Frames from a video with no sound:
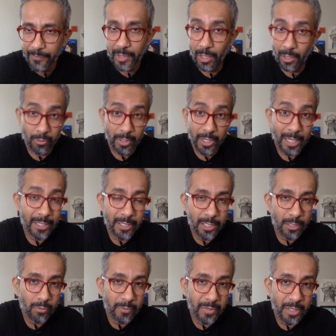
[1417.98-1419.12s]
A great
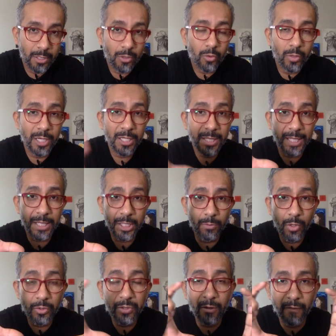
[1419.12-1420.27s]
idea would be to create a
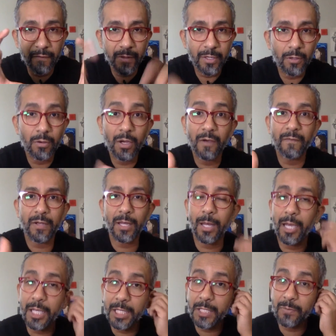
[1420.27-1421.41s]
testimonial video of a
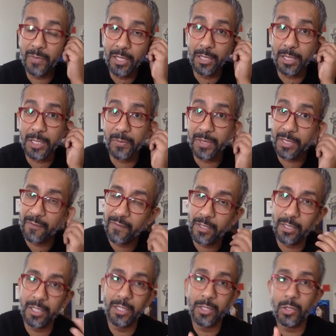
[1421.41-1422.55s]
client speaking
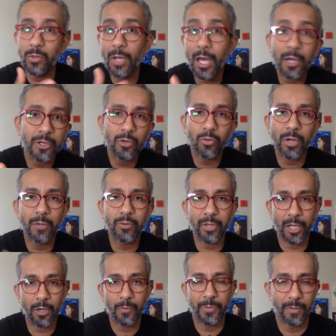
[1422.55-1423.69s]
specifically to how you were able to
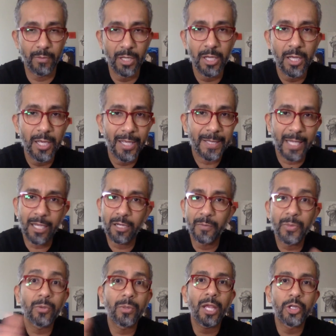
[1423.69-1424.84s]
help them, taking them
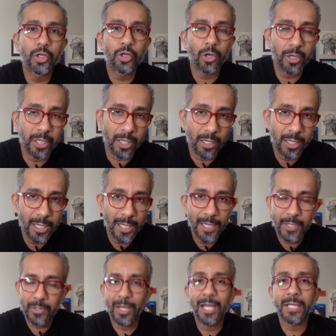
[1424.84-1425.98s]
through that journey.
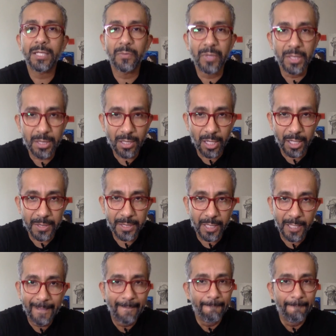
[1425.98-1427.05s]
So that's a piece of content.